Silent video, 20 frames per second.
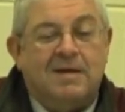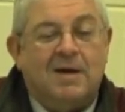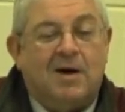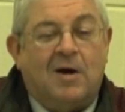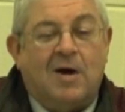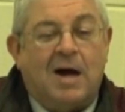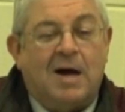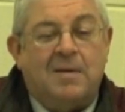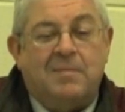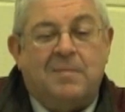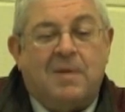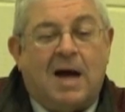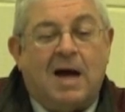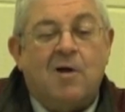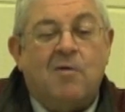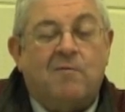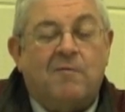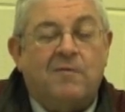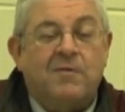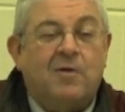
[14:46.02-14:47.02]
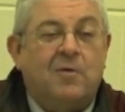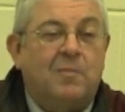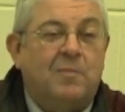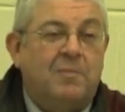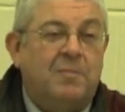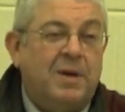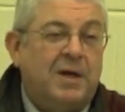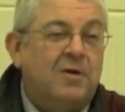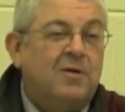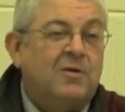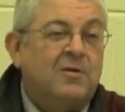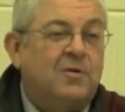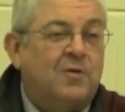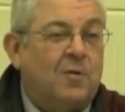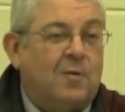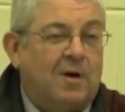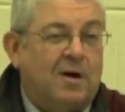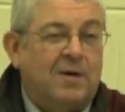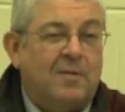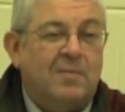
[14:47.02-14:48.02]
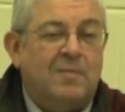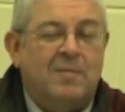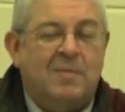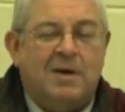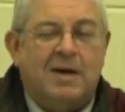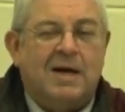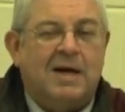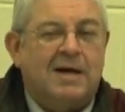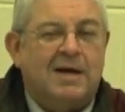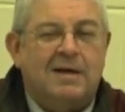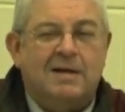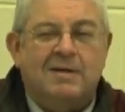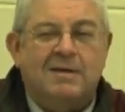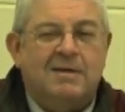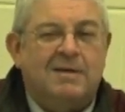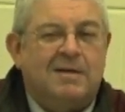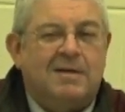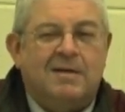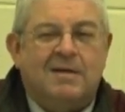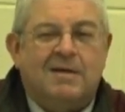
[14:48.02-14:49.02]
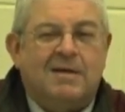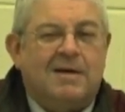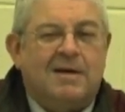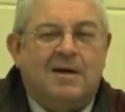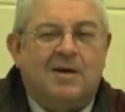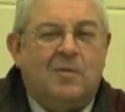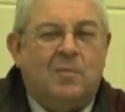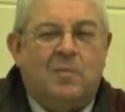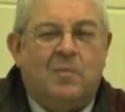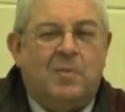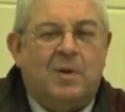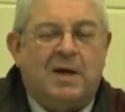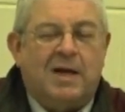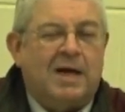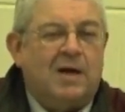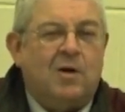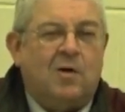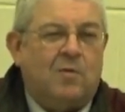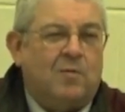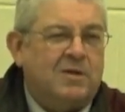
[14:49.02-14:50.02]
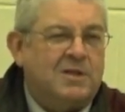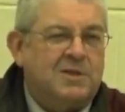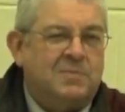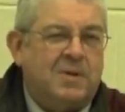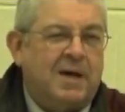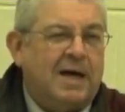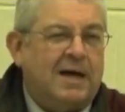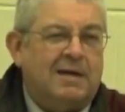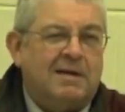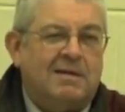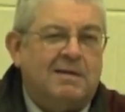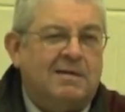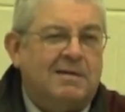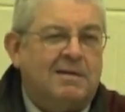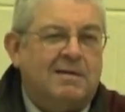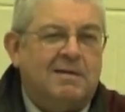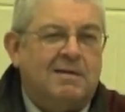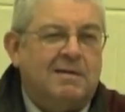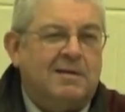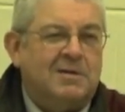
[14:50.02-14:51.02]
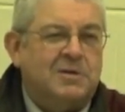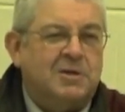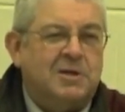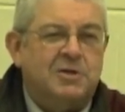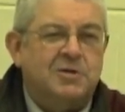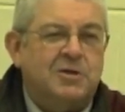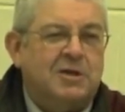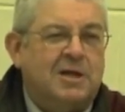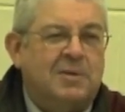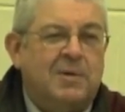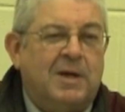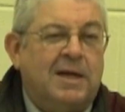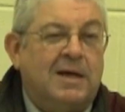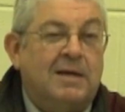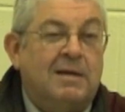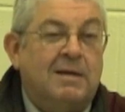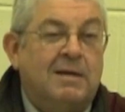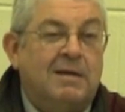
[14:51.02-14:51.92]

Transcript: You know, I don't feel bitter toward him, but I don't respect the decision he made.